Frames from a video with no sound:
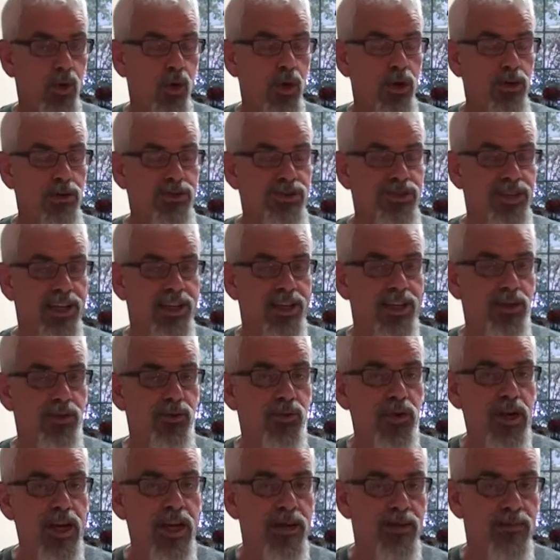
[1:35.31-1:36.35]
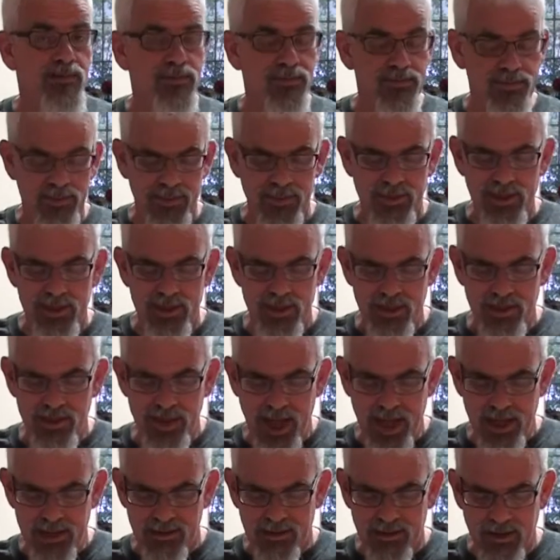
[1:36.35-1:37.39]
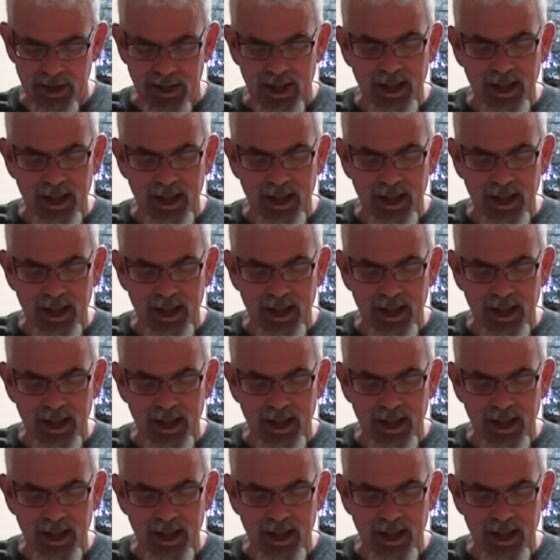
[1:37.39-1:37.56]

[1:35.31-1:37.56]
oils on the rim so that